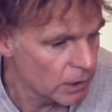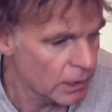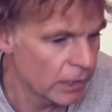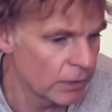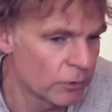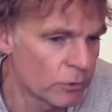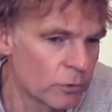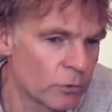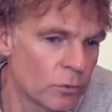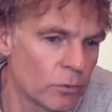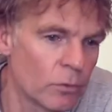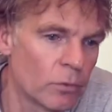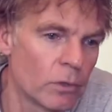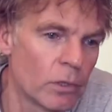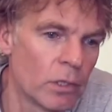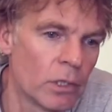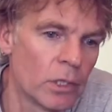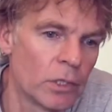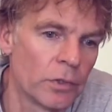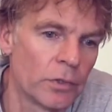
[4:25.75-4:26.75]

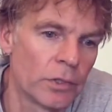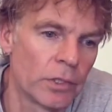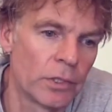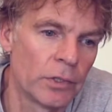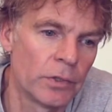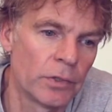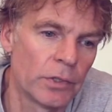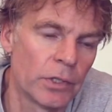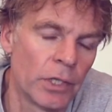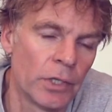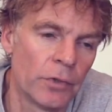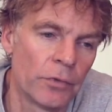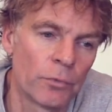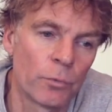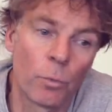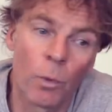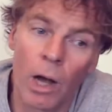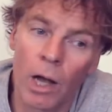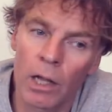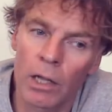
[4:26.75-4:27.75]

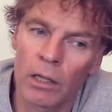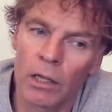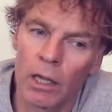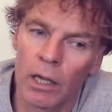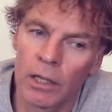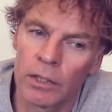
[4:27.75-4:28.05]
And while